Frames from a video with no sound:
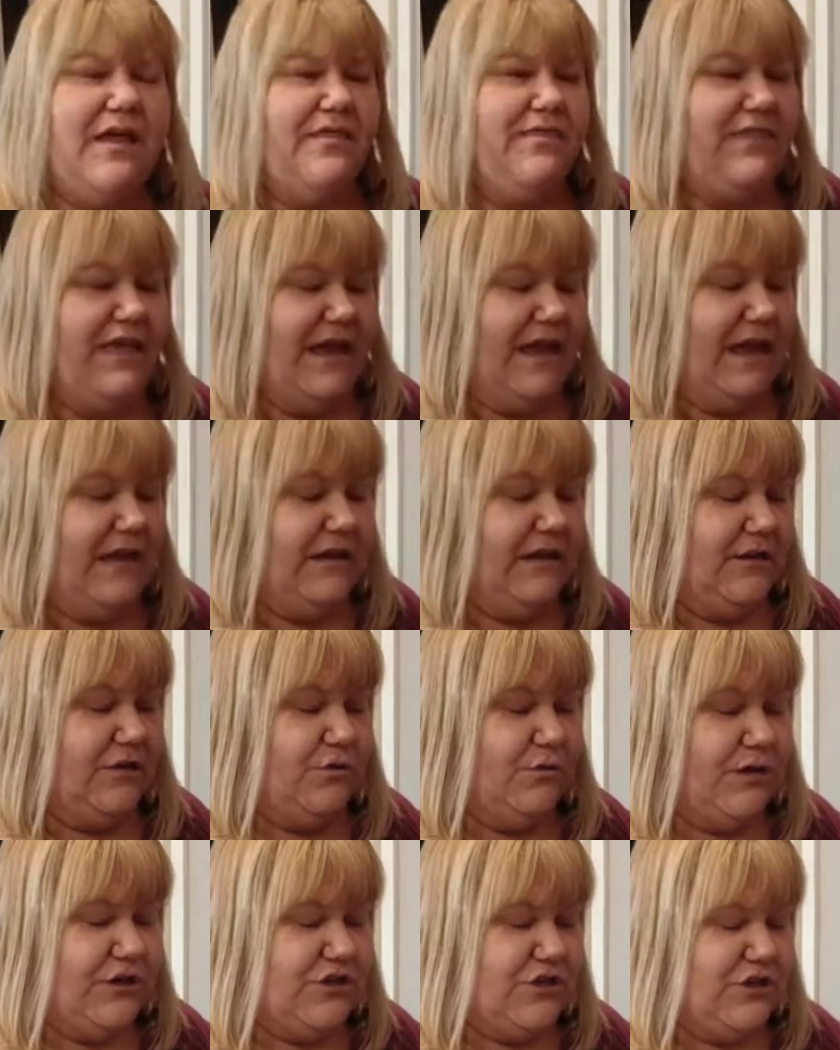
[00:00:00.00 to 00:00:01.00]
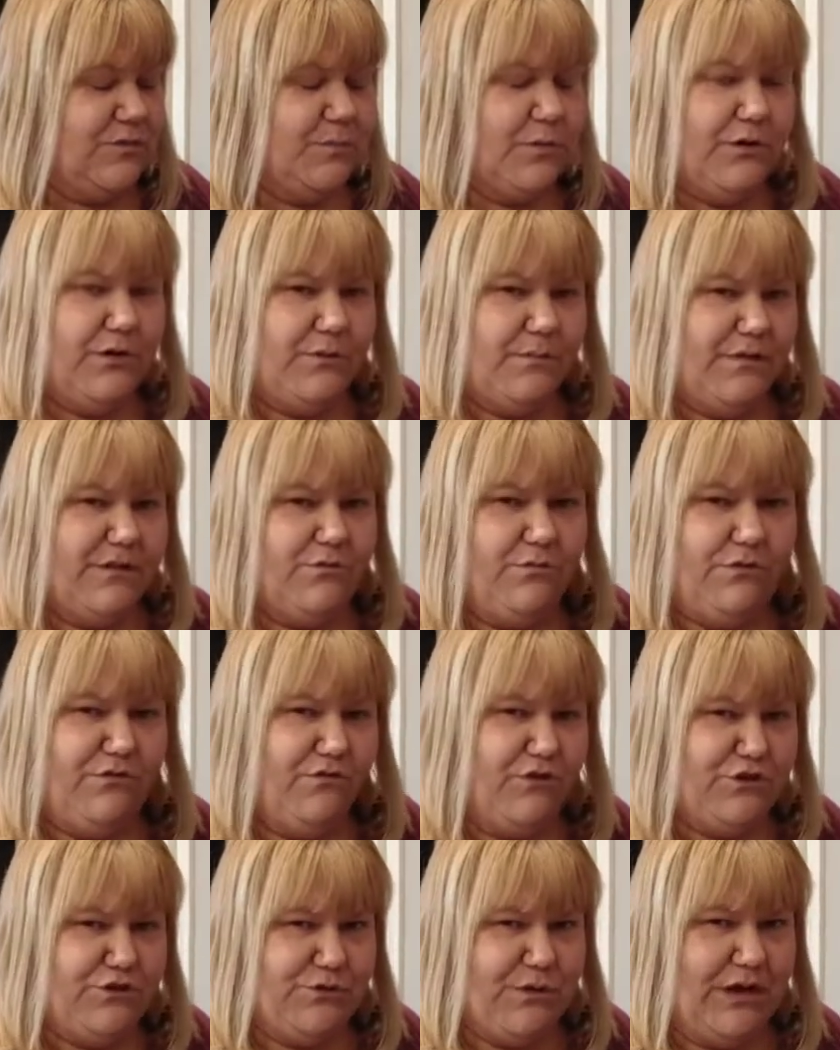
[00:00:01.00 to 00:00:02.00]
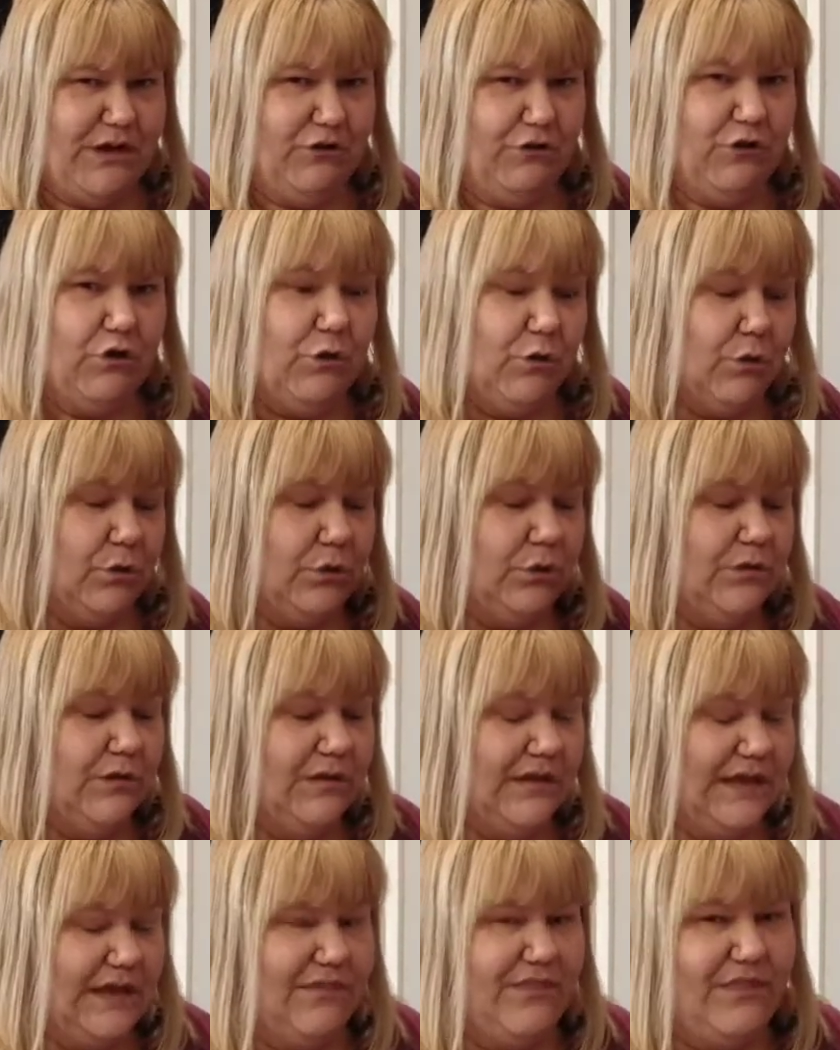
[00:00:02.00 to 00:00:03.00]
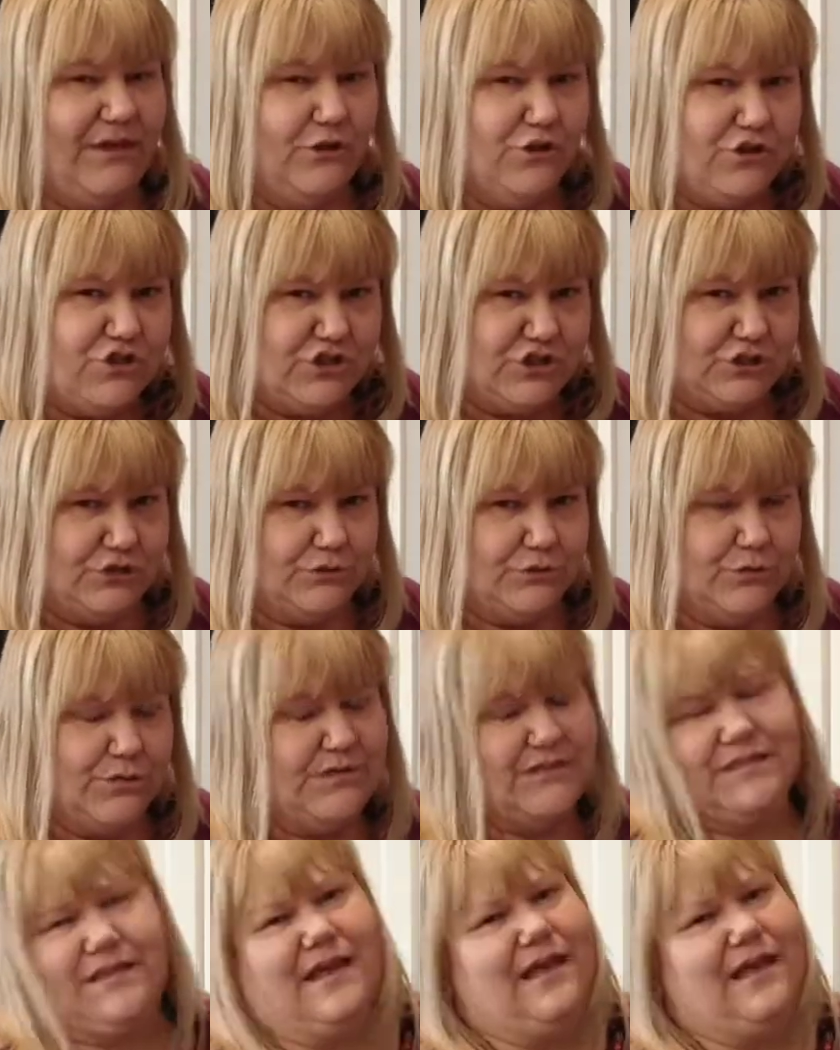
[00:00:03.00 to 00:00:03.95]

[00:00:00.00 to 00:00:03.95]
Then you can just put them in the refrigerator whole in their juice,